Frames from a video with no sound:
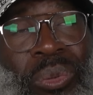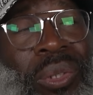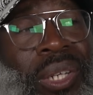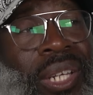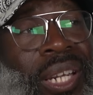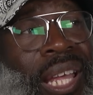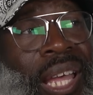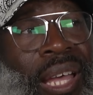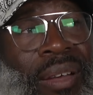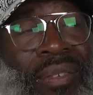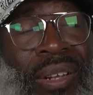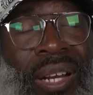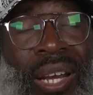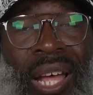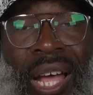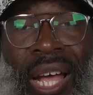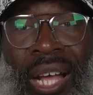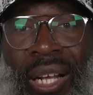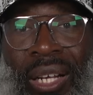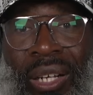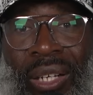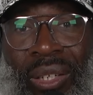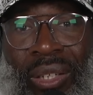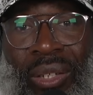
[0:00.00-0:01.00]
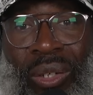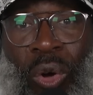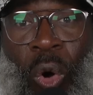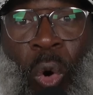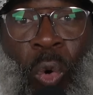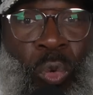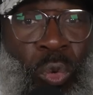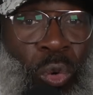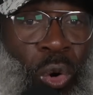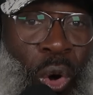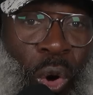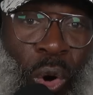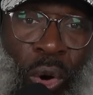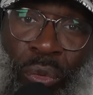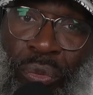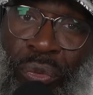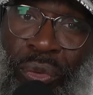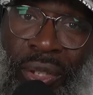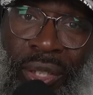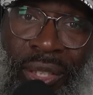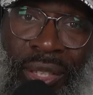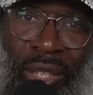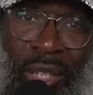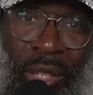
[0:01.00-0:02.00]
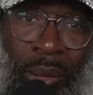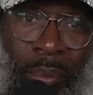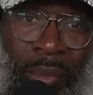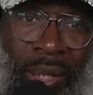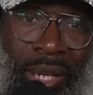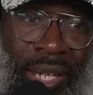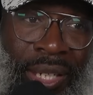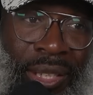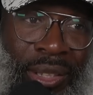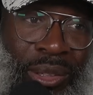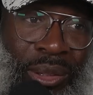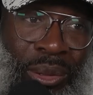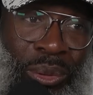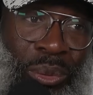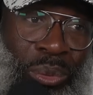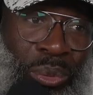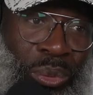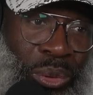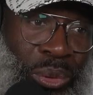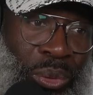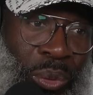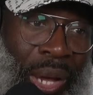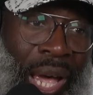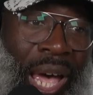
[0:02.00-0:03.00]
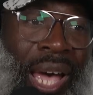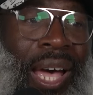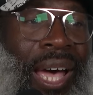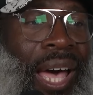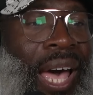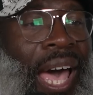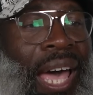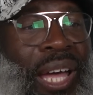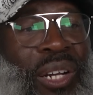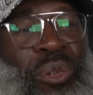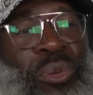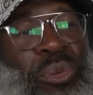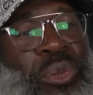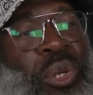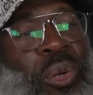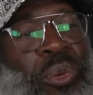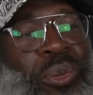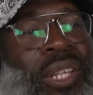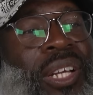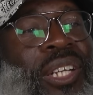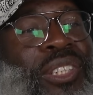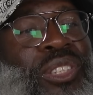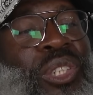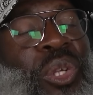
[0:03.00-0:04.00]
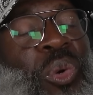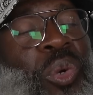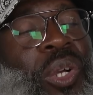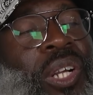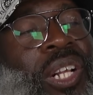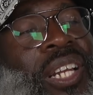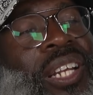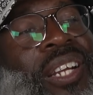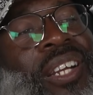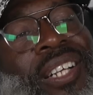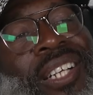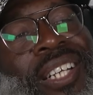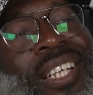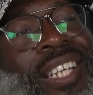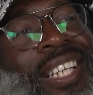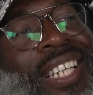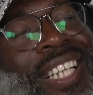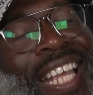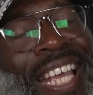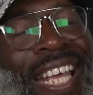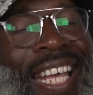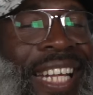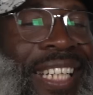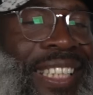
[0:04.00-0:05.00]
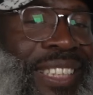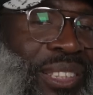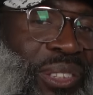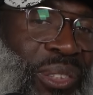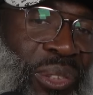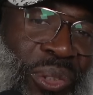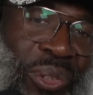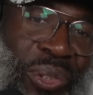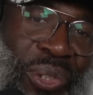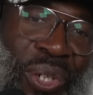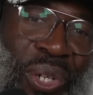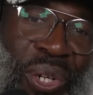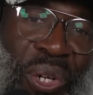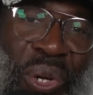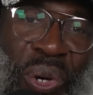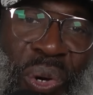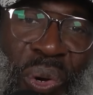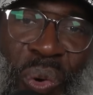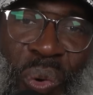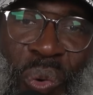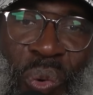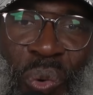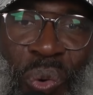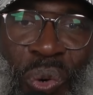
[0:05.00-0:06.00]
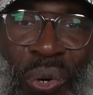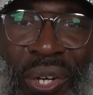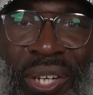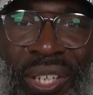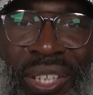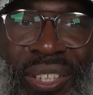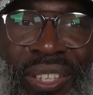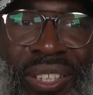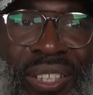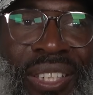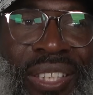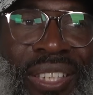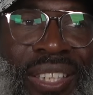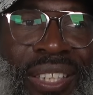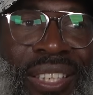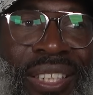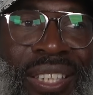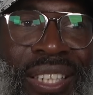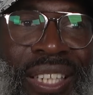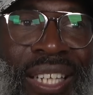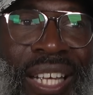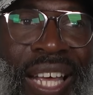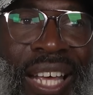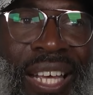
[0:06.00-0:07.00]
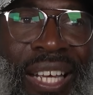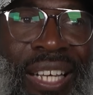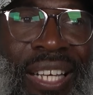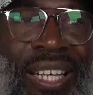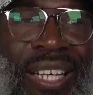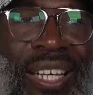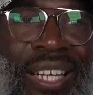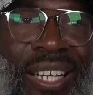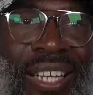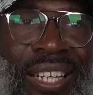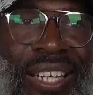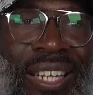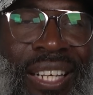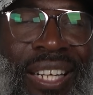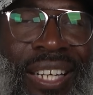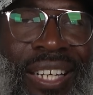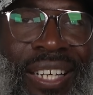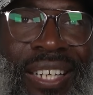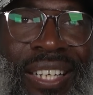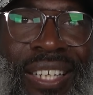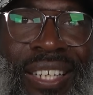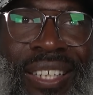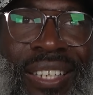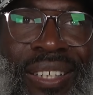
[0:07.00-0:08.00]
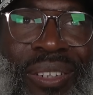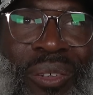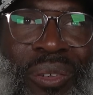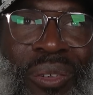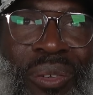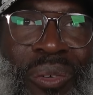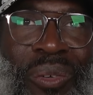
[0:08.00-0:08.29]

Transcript: could have a lot go wrong for the young man too. So I don't know. There's no clear cut answer on uh,